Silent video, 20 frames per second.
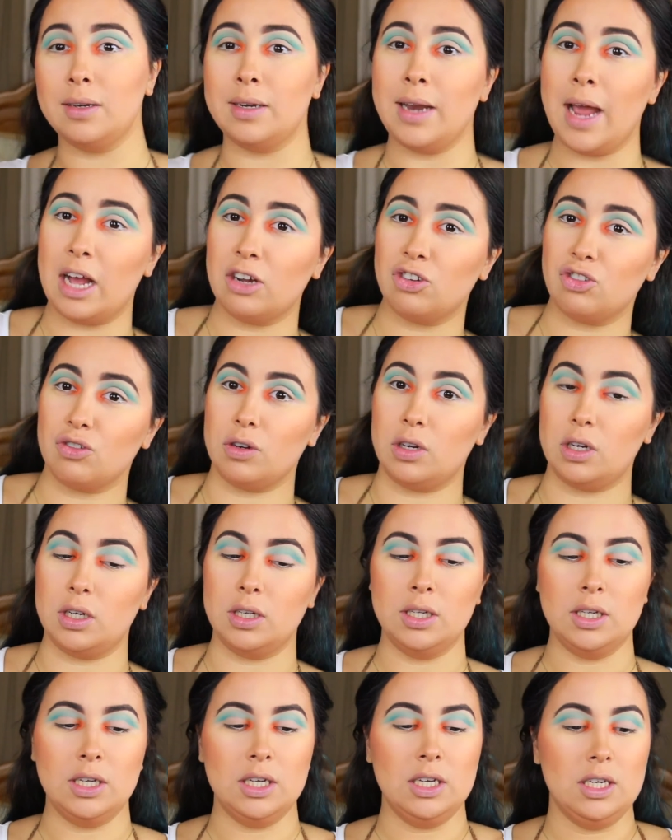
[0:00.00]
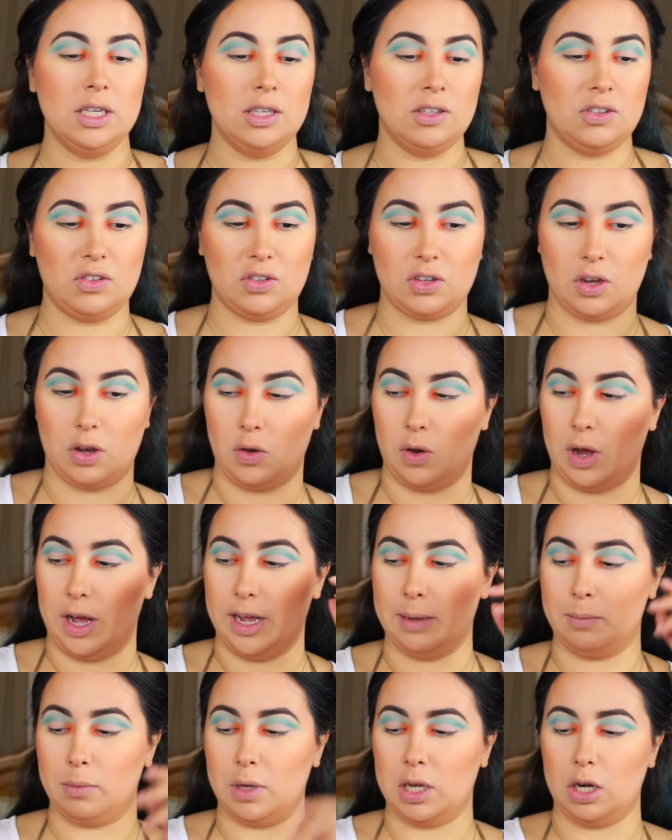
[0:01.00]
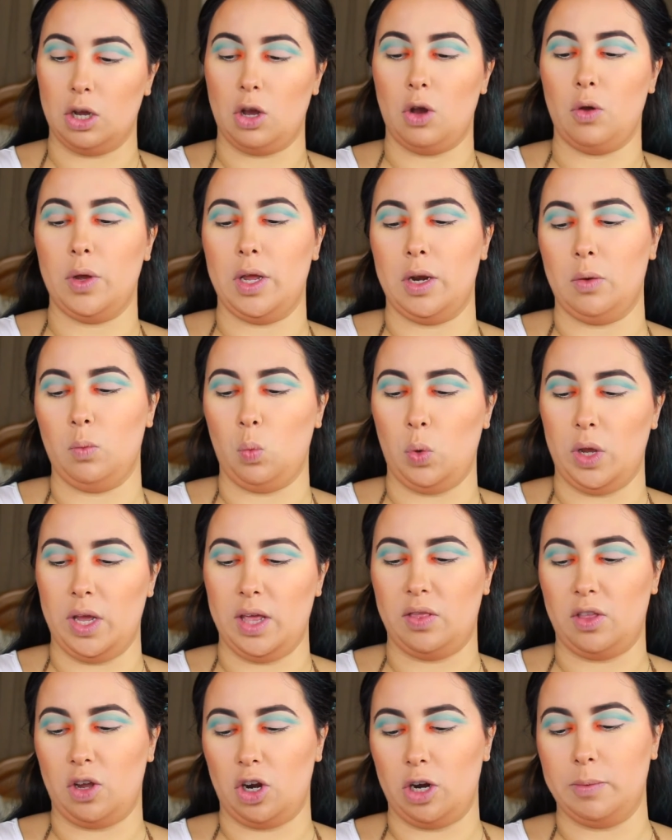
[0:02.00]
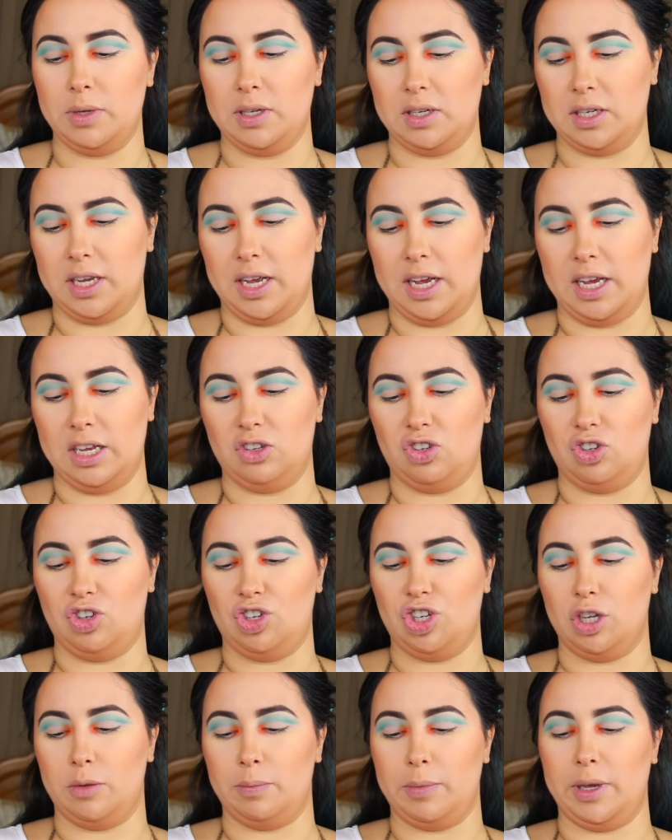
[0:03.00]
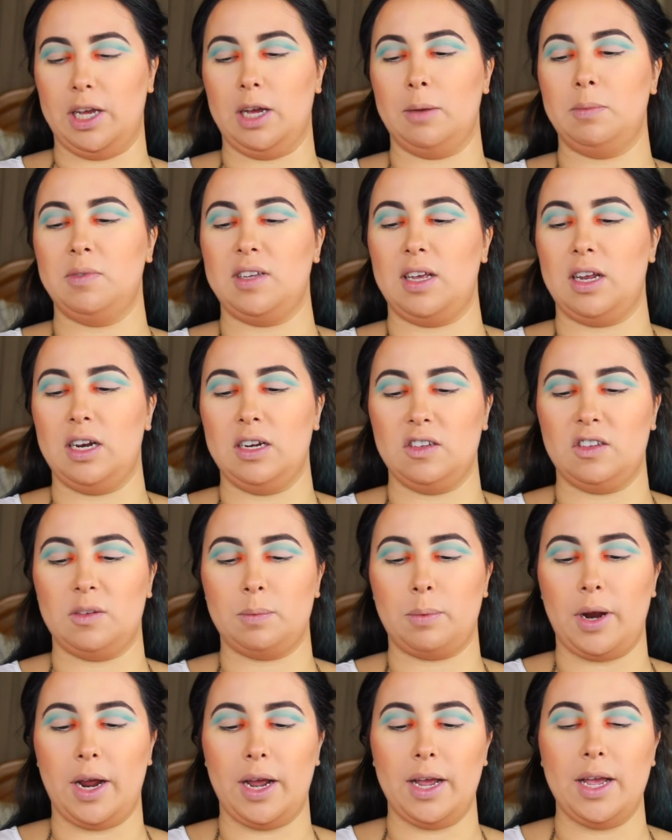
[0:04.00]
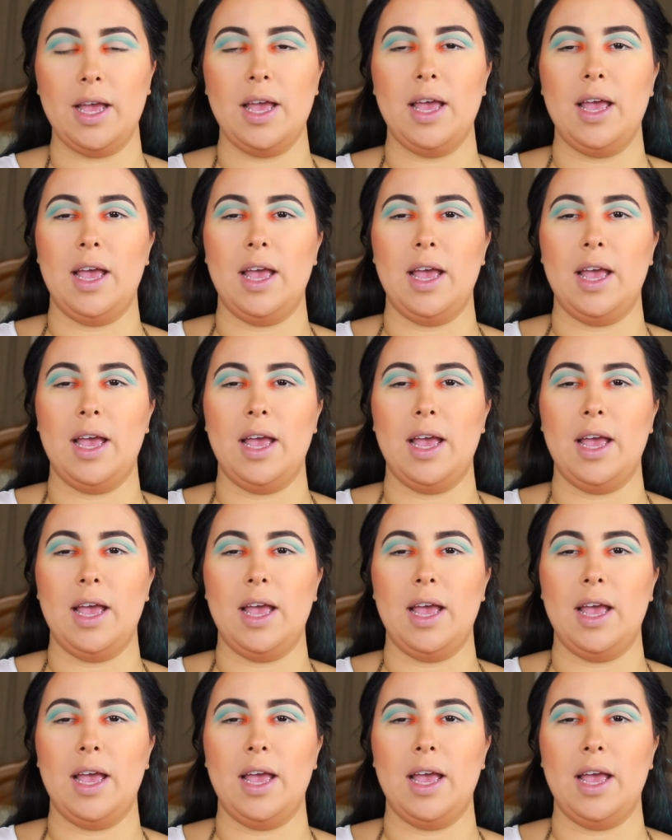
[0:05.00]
natural. So I am going to go in with Urban Decay's Chill Makeup Setting Spray.